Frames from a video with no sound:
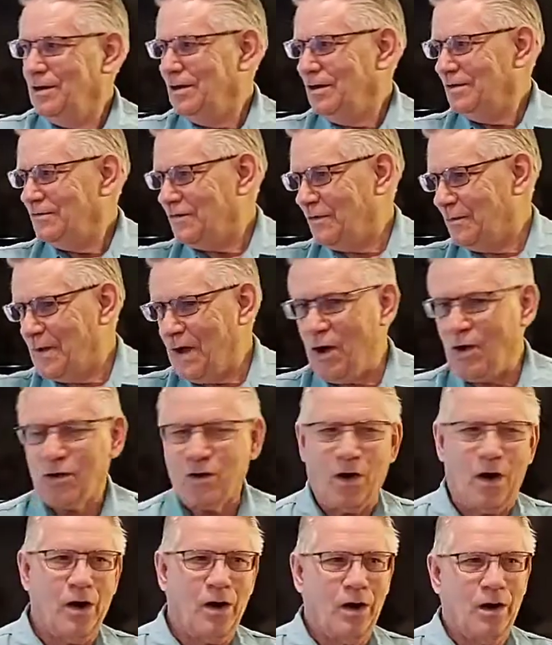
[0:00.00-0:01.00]
from
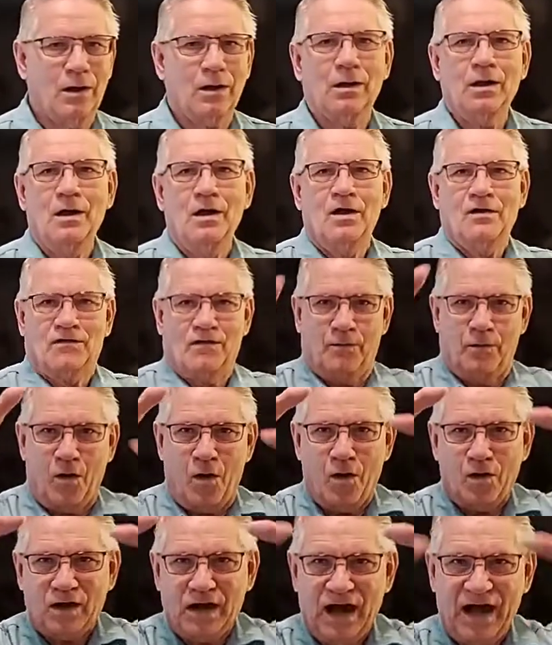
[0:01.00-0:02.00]
alcohol, from
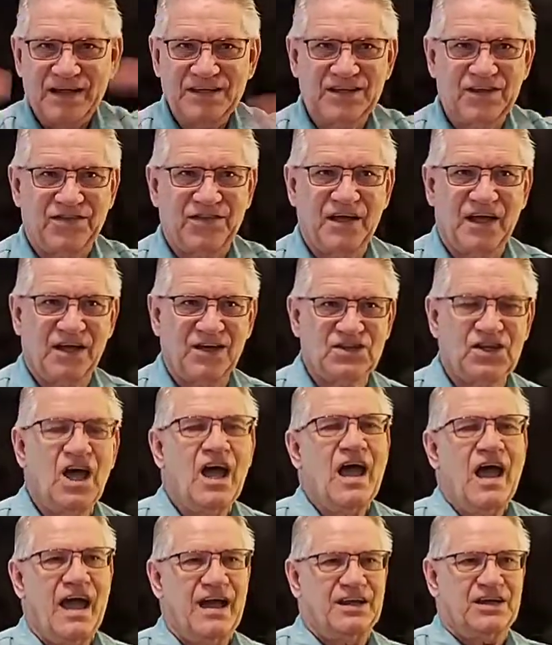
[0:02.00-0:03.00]
all kinds of things,
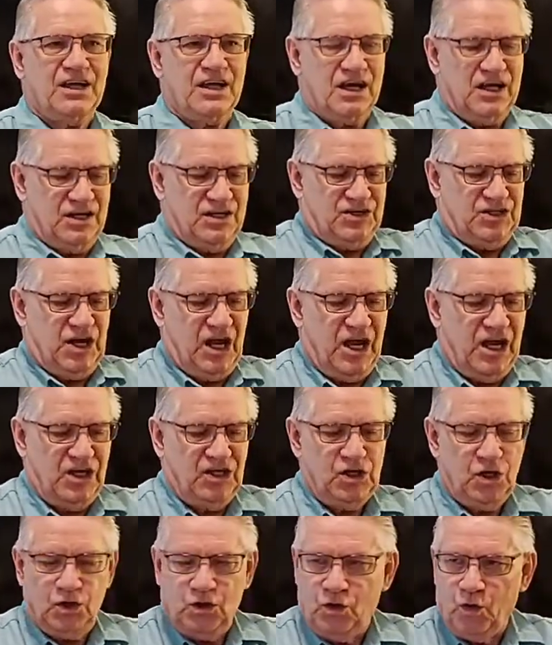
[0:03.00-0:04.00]
and it can
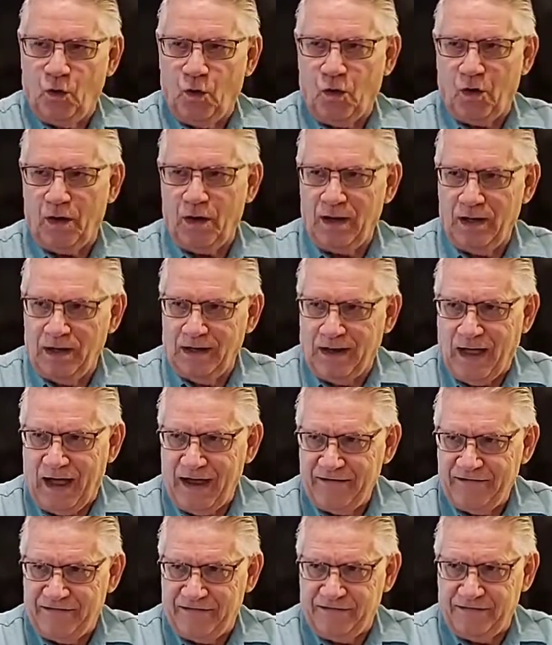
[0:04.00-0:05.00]
change your
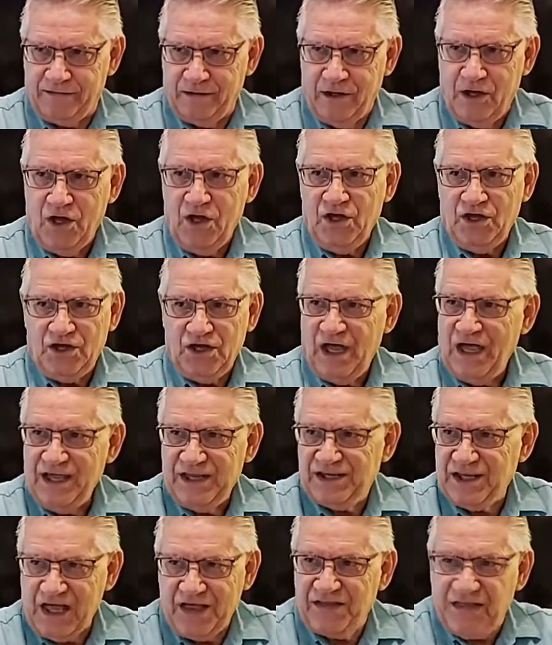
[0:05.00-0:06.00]
life?
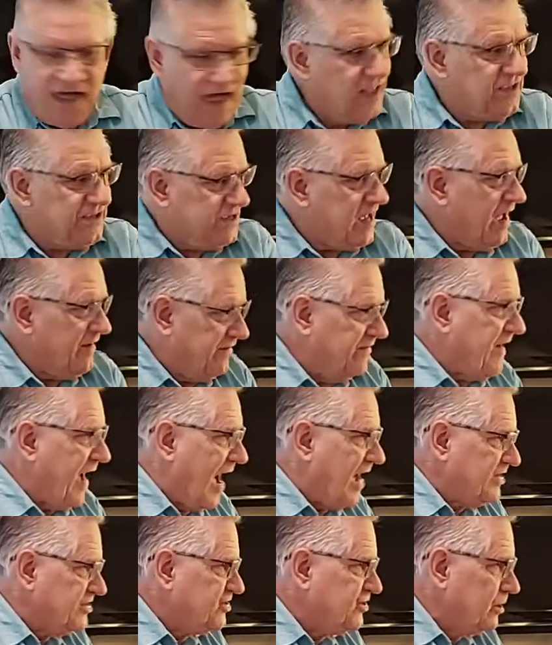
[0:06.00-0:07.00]
It's that
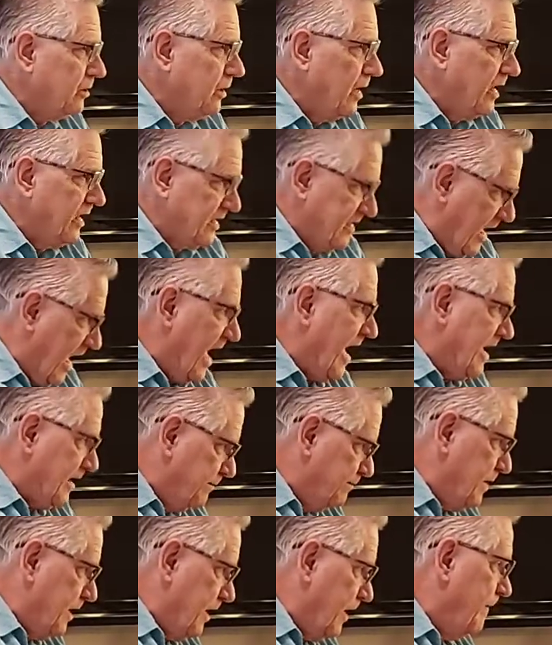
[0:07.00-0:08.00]
fast. It can
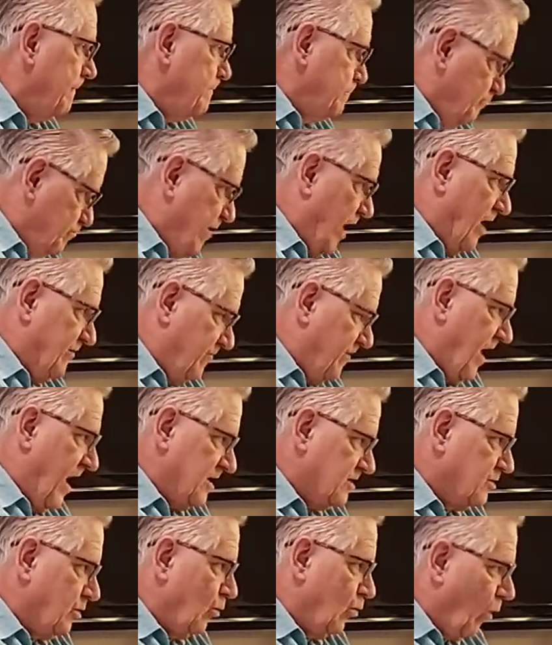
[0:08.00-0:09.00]
be that
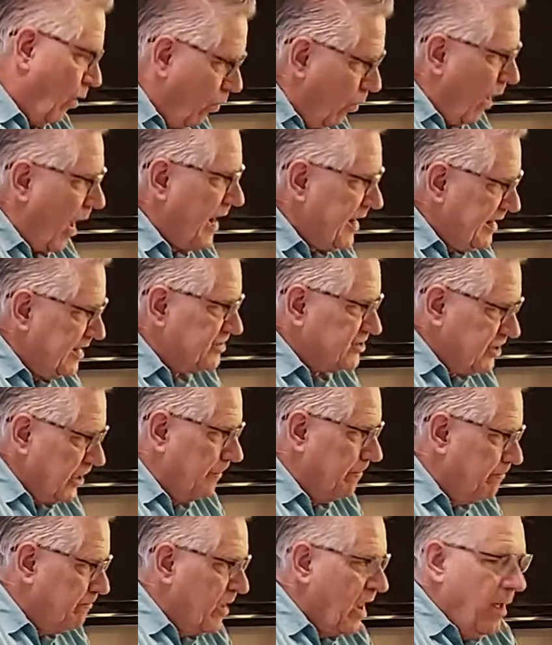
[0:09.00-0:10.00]
fast. Well, why isn't it?
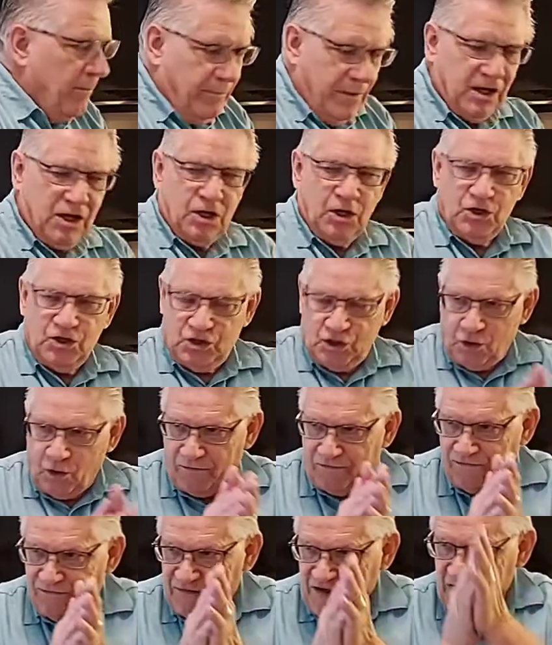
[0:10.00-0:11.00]
Because your
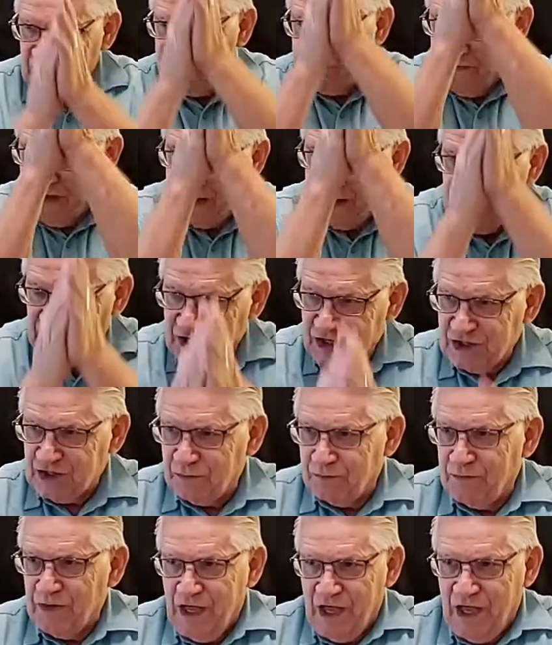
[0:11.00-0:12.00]
faith
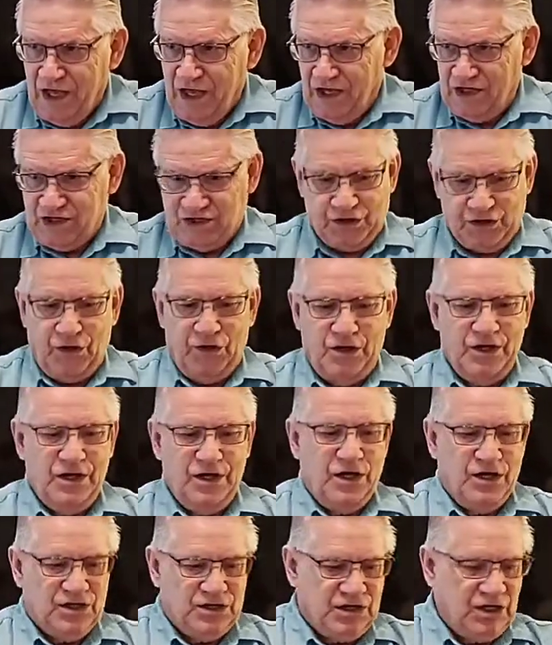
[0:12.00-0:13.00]
mechanism is 30,
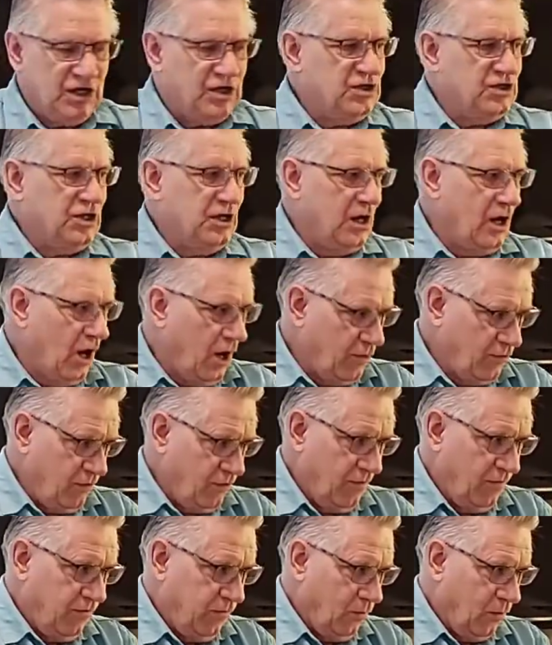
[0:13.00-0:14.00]
60, 100
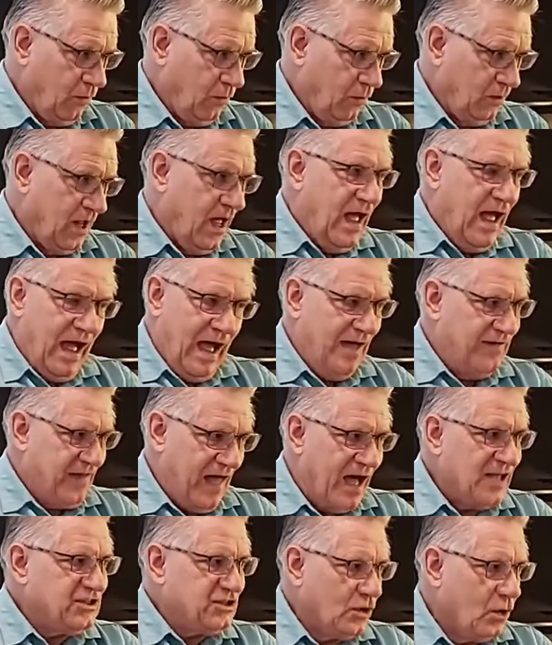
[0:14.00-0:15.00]
fold, and
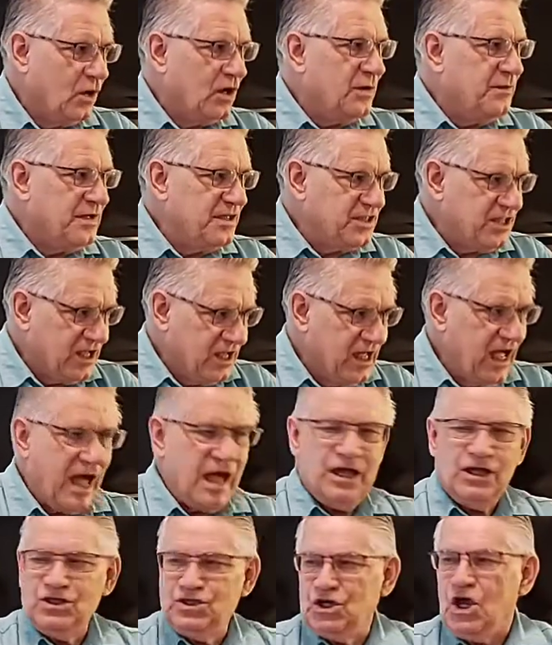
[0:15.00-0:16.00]
that's going to be the
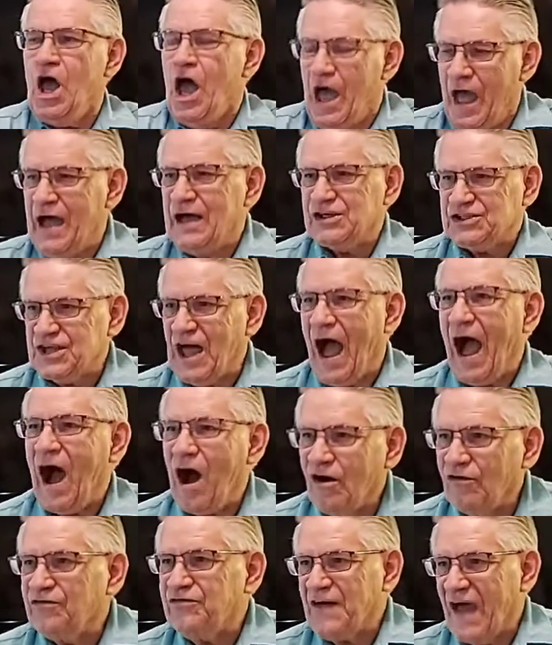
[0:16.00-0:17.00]
gauge as to how
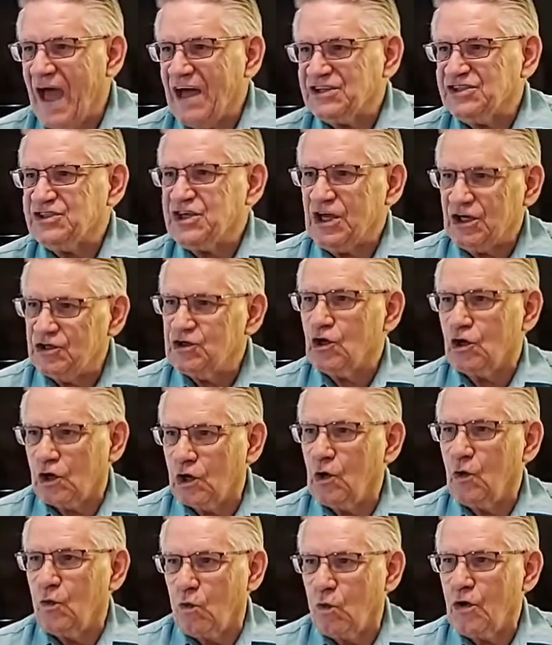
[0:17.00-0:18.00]
fast things are going
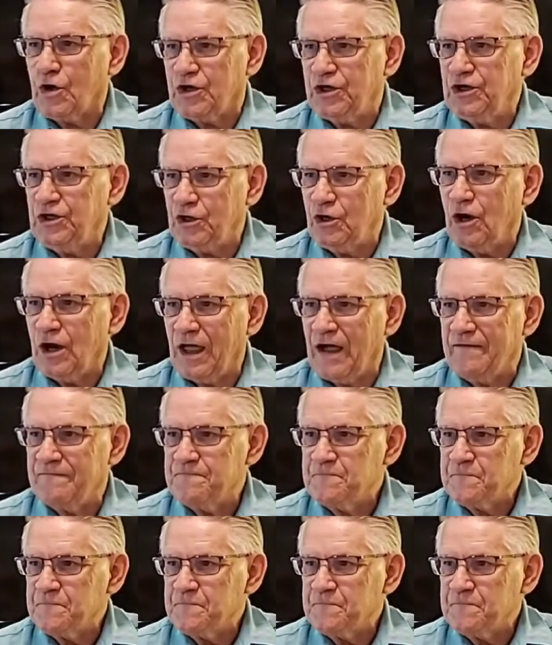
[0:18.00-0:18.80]
to work in your life.